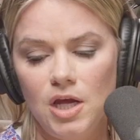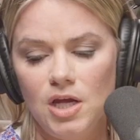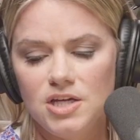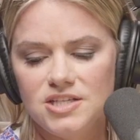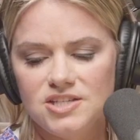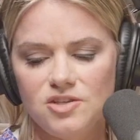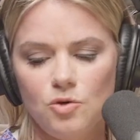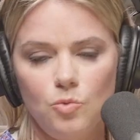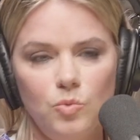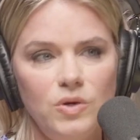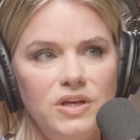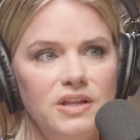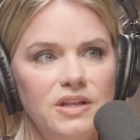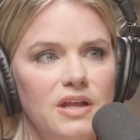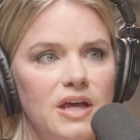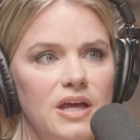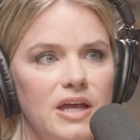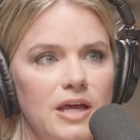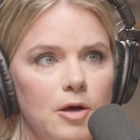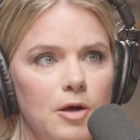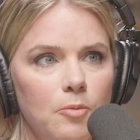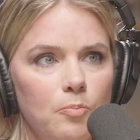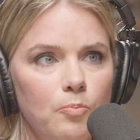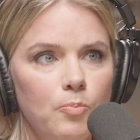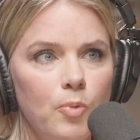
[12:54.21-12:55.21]
So we
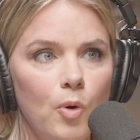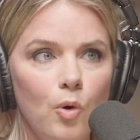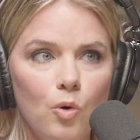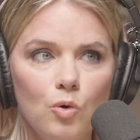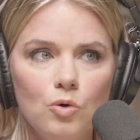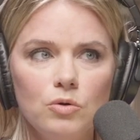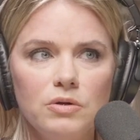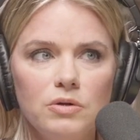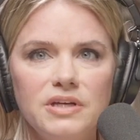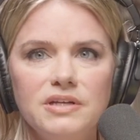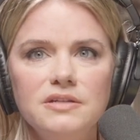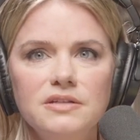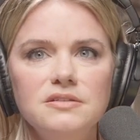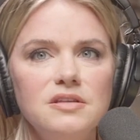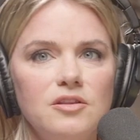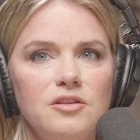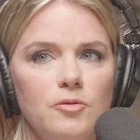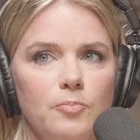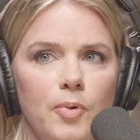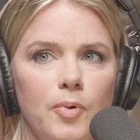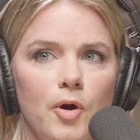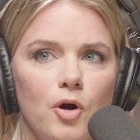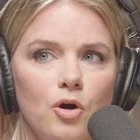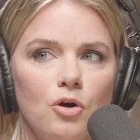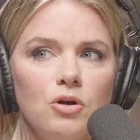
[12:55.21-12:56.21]
like pull into the
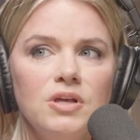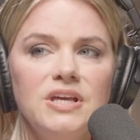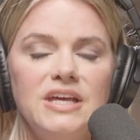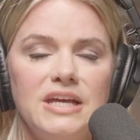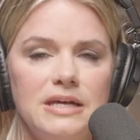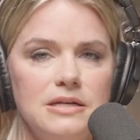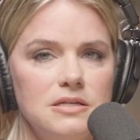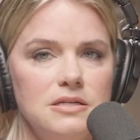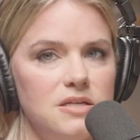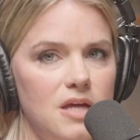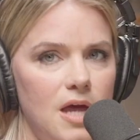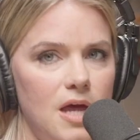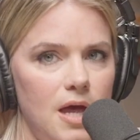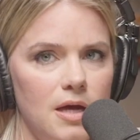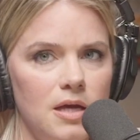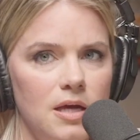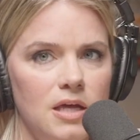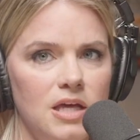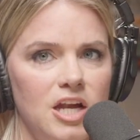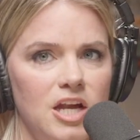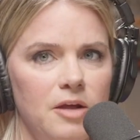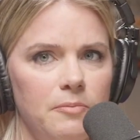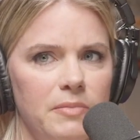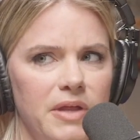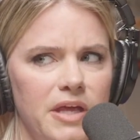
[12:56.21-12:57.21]
parking deck and
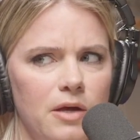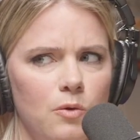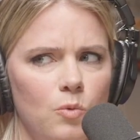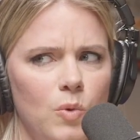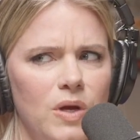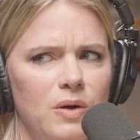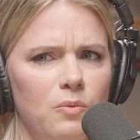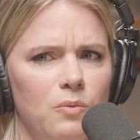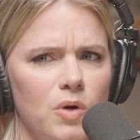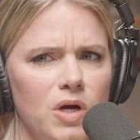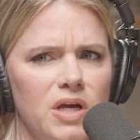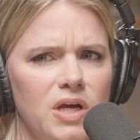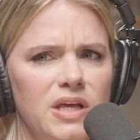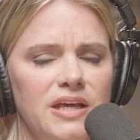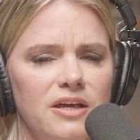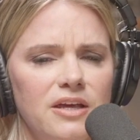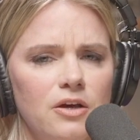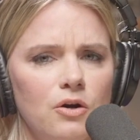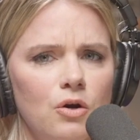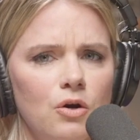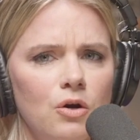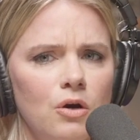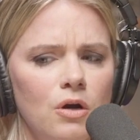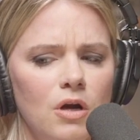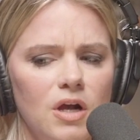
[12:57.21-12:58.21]
I'm like, wait, we're
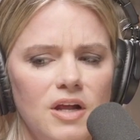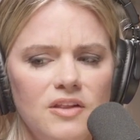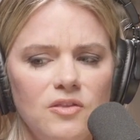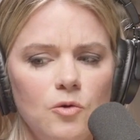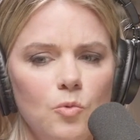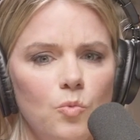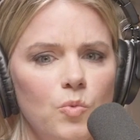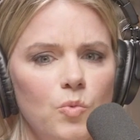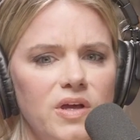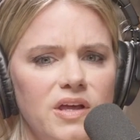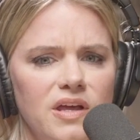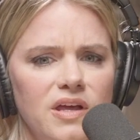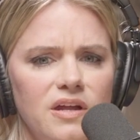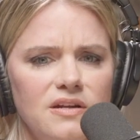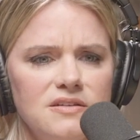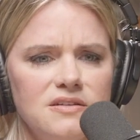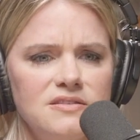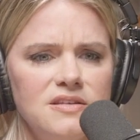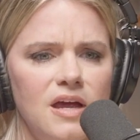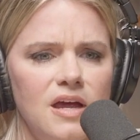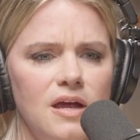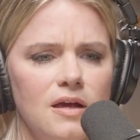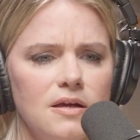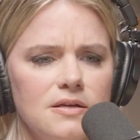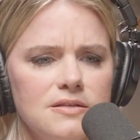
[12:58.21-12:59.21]
here? And then we get a
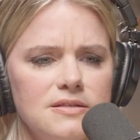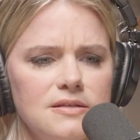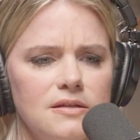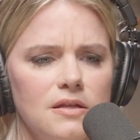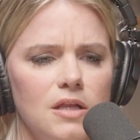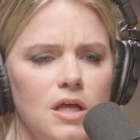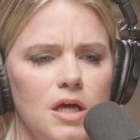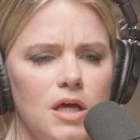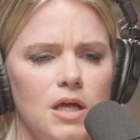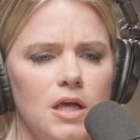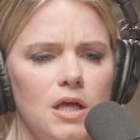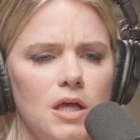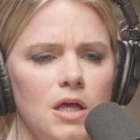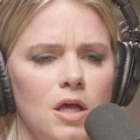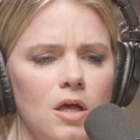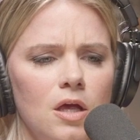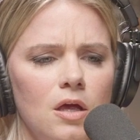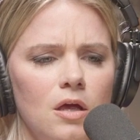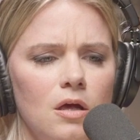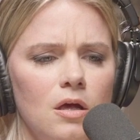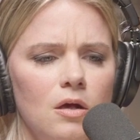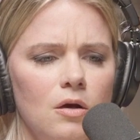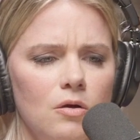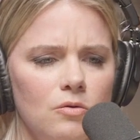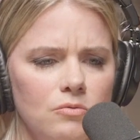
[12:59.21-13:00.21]
text like
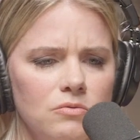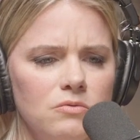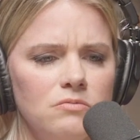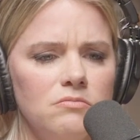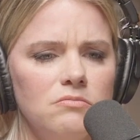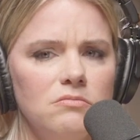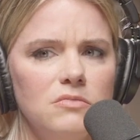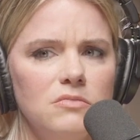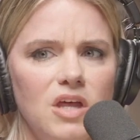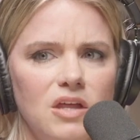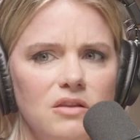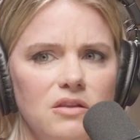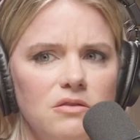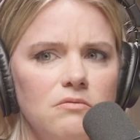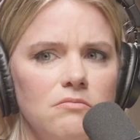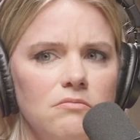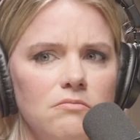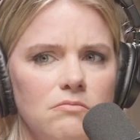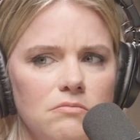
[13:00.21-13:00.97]
that,